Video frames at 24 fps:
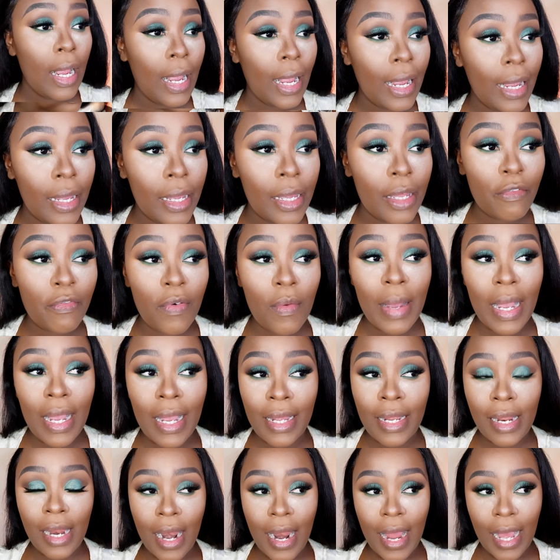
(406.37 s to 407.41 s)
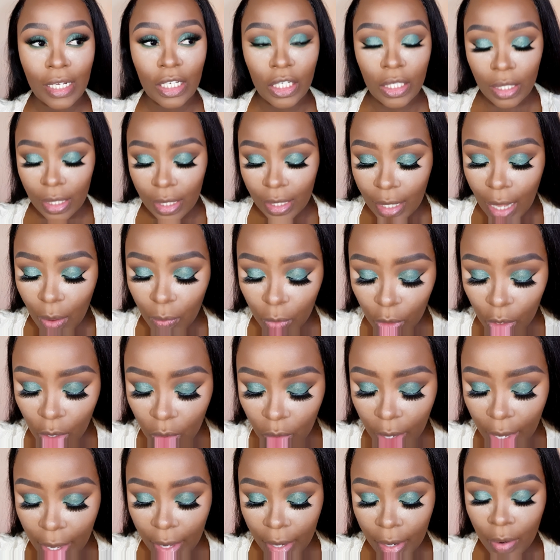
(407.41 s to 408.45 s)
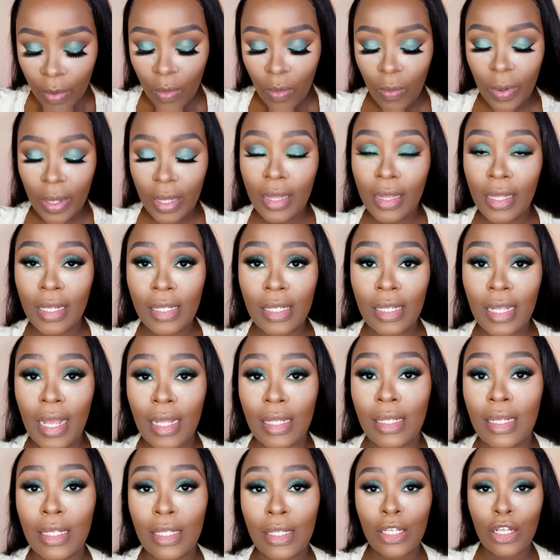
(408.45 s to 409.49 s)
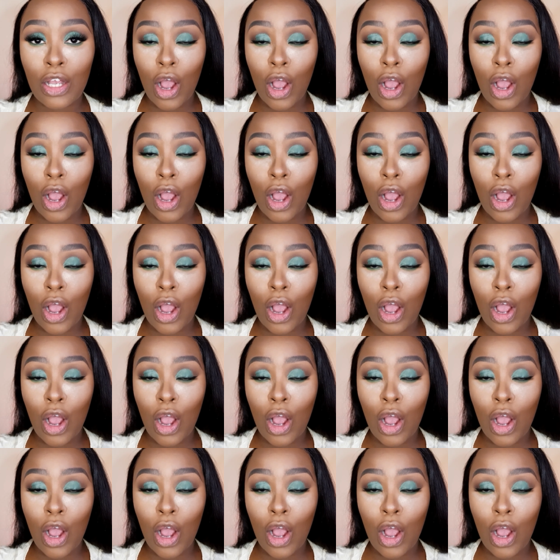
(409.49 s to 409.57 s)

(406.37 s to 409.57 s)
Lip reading: And for my lashes, I will go in with this Essence